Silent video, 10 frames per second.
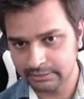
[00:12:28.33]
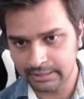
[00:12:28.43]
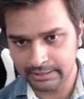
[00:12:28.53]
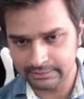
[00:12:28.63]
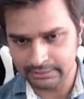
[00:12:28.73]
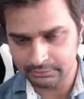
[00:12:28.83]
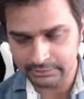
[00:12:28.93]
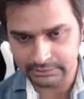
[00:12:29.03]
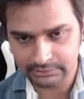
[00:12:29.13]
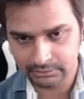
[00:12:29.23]
I can tell you
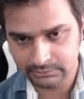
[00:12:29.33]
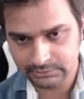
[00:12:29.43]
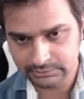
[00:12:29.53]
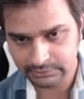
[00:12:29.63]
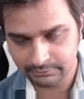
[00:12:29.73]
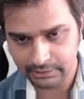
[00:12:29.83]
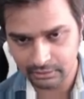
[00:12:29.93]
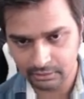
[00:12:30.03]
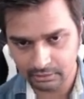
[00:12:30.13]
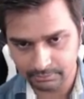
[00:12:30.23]
that the numbers are
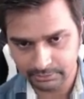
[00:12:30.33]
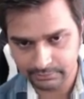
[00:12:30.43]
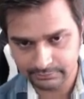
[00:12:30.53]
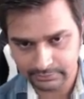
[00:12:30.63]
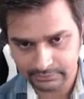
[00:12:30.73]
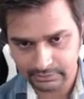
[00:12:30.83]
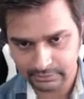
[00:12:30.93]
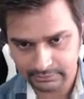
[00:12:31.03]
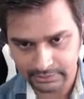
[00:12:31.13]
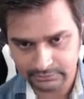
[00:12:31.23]
very optimistic here.
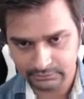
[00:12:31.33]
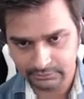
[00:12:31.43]
That